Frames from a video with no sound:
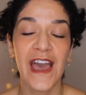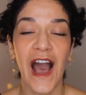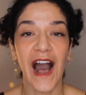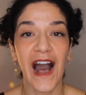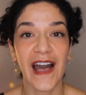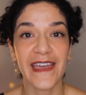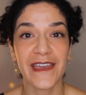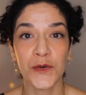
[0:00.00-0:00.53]

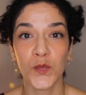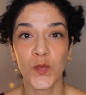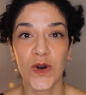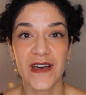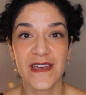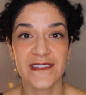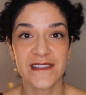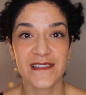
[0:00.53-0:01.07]
I
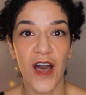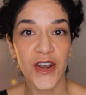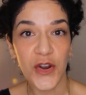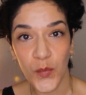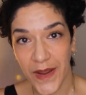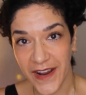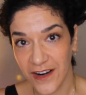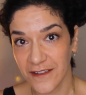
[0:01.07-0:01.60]
was
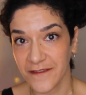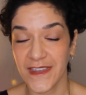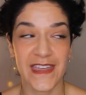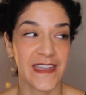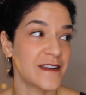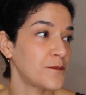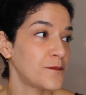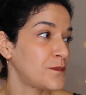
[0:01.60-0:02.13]
unaware of
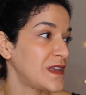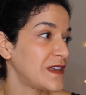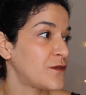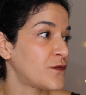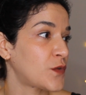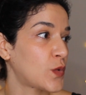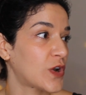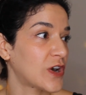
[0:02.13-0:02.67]
it
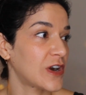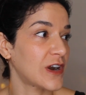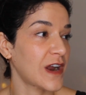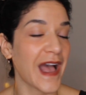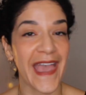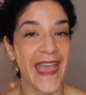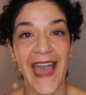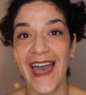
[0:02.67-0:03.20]
before
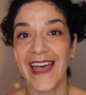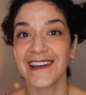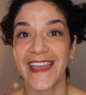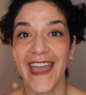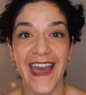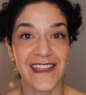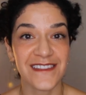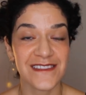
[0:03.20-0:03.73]
I had
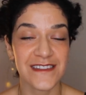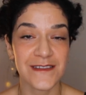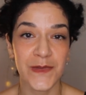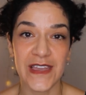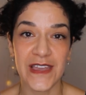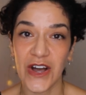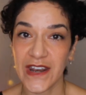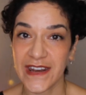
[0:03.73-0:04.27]
cats, to
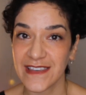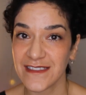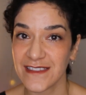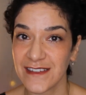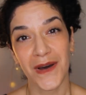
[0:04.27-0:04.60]
be honest,